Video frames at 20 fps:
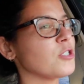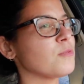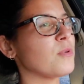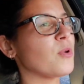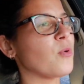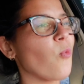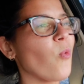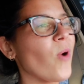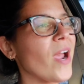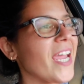just
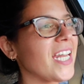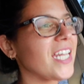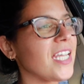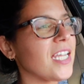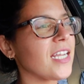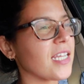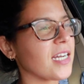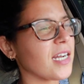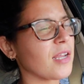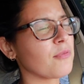been
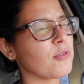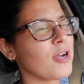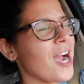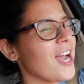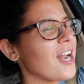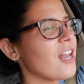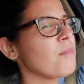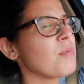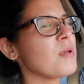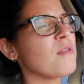waiting, and I've
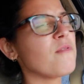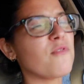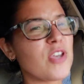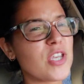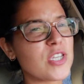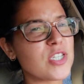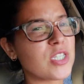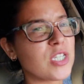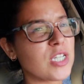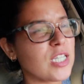kind of been
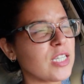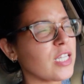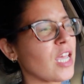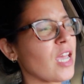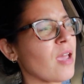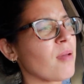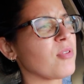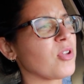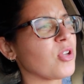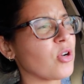visiting
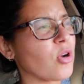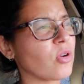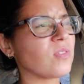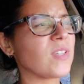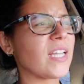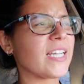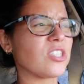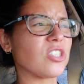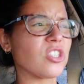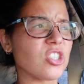them, you know,
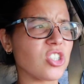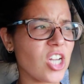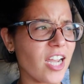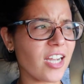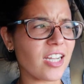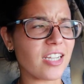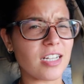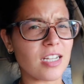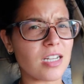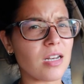like just
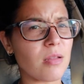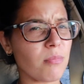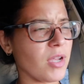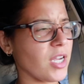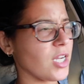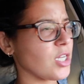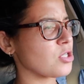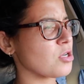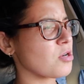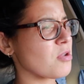checking in and
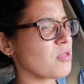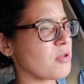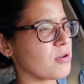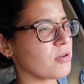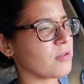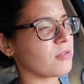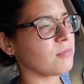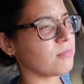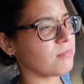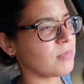make sure
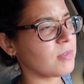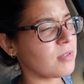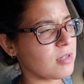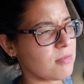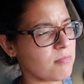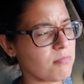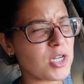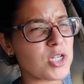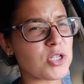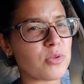they're
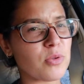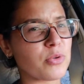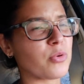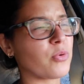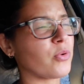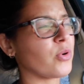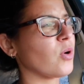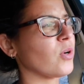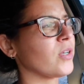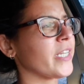make sure they're
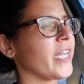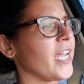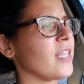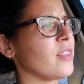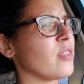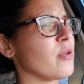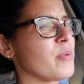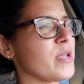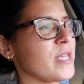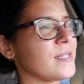doing okay
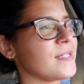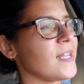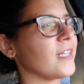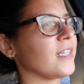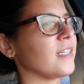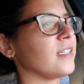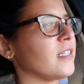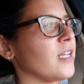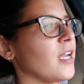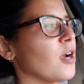and they're being
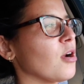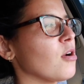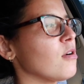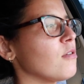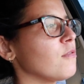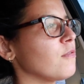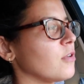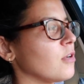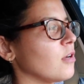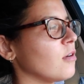taken care
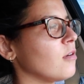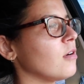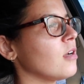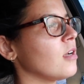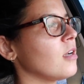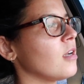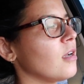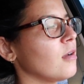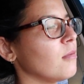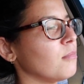of, you know.
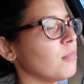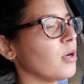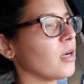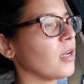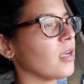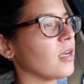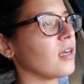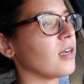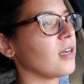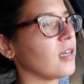
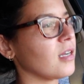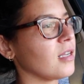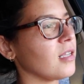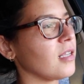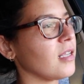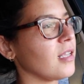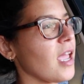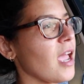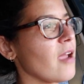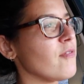But uh,
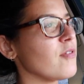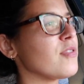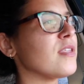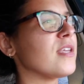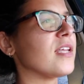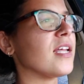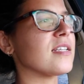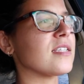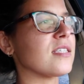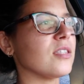
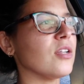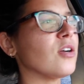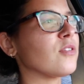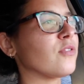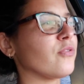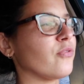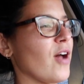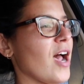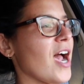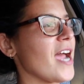everything has
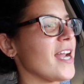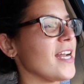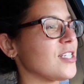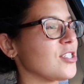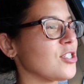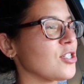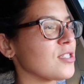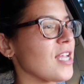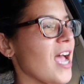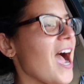looked fine.
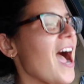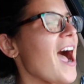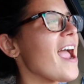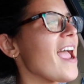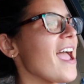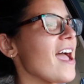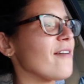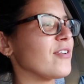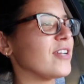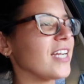It's just
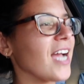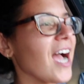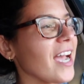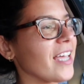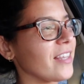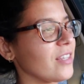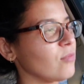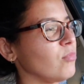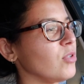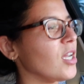I haven't
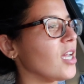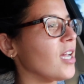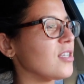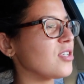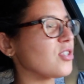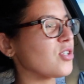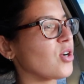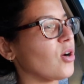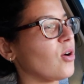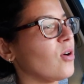gotten them
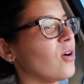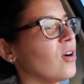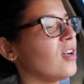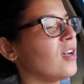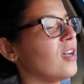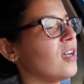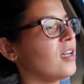yet, so